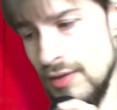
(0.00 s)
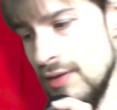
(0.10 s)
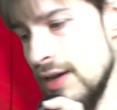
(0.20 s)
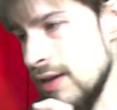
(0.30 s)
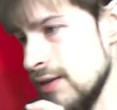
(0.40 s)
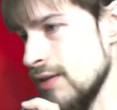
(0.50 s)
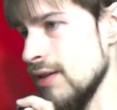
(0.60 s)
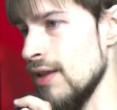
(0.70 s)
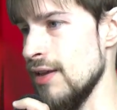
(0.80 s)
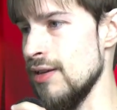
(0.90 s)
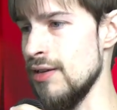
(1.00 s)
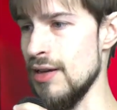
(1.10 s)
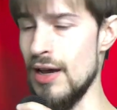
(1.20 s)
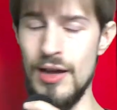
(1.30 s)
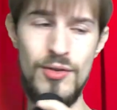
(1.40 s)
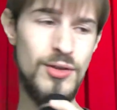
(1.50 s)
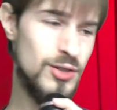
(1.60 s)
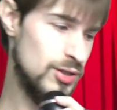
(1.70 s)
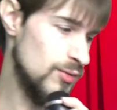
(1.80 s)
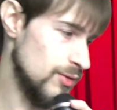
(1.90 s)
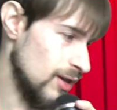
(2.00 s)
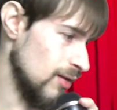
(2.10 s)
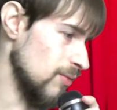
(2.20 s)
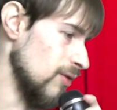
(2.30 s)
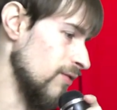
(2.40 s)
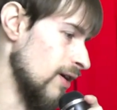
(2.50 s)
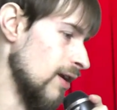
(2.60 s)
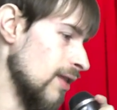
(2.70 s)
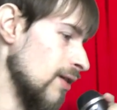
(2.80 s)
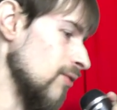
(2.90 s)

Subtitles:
and I don't think she was, like, a big fan of that,